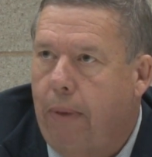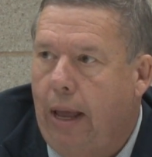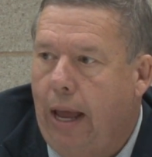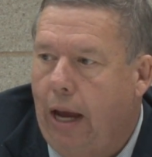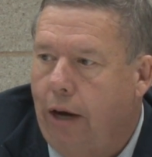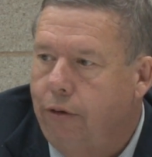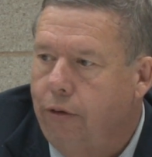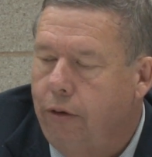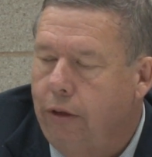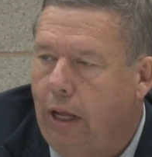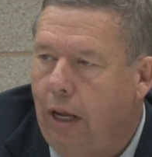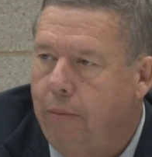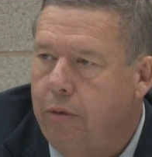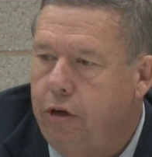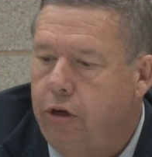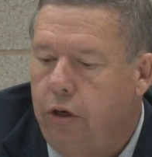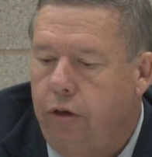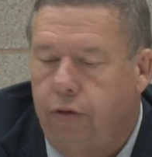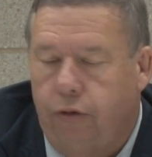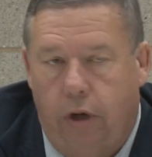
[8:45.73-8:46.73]
actual
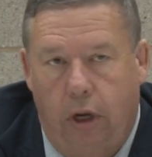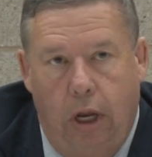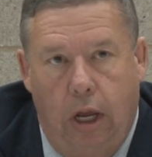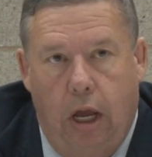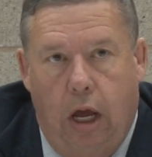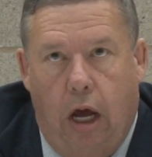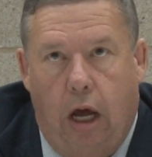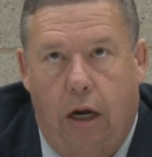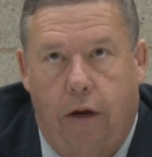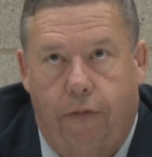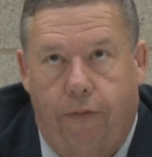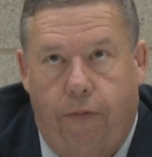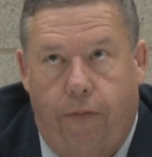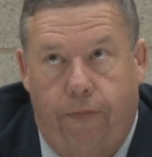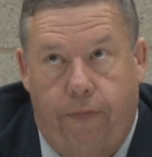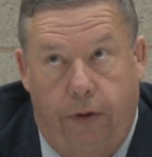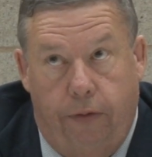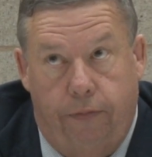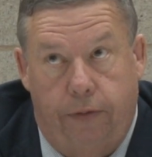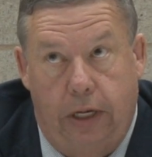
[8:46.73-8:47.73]
damages on
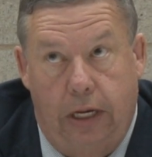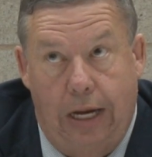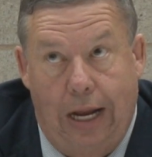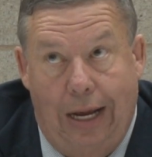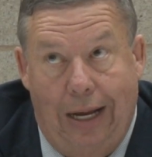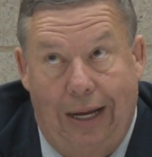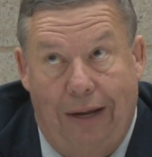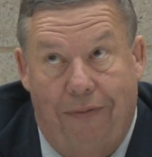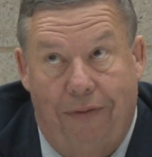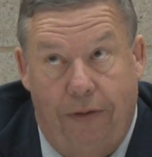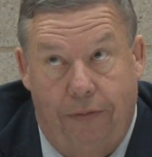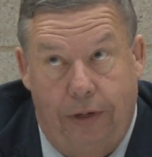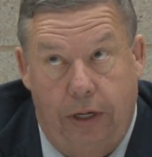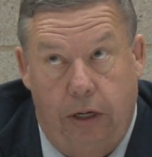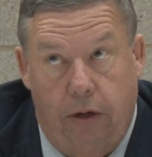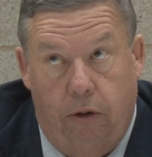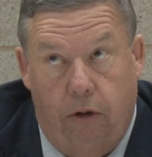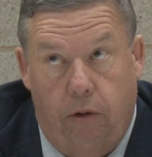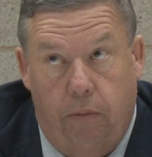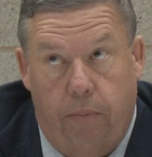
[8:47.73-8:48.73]
a
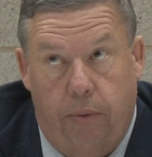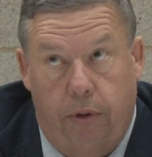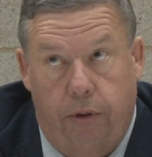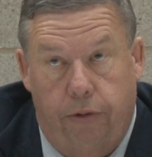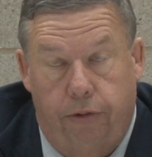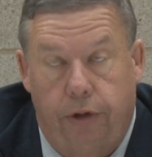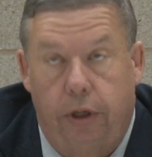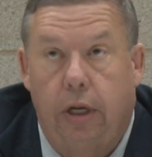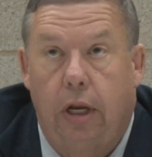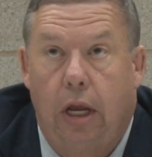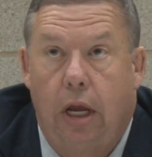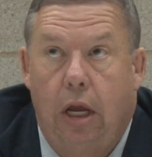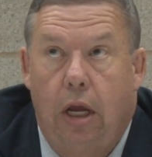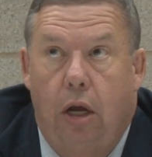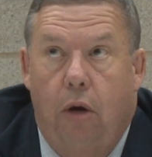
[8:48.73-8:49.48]
50-year-old person